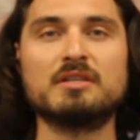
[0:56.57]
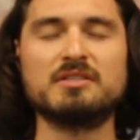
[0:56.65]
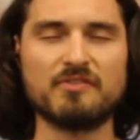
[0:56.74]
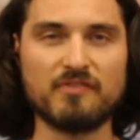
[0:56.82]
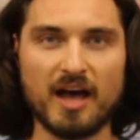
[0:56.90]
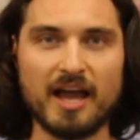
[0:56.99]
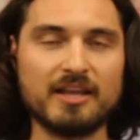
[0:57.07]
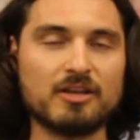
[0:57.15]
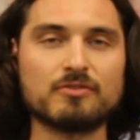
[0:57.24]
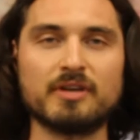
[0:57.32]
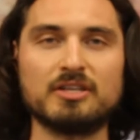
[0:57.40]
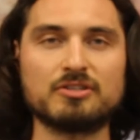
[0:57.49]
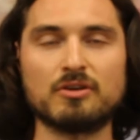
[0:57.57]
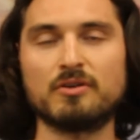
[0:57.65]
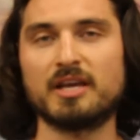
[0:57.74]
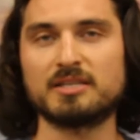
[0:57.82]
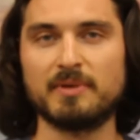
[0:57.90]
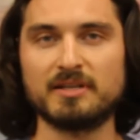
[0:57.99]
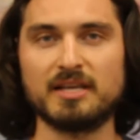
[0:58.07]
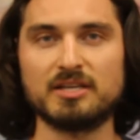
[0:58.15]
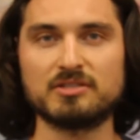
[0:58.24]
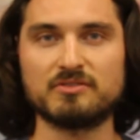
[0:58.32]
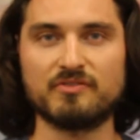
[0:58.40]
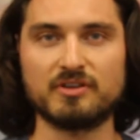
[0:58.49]
define and create your own
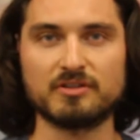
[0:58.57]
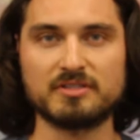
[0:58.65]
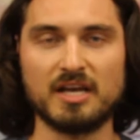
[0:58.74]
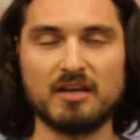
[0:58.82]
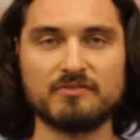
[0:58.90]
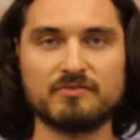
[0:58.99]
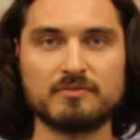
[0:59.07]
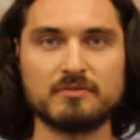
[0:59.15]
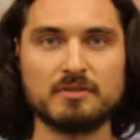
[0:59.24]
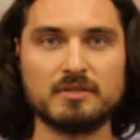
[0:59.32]
expectations for yourself.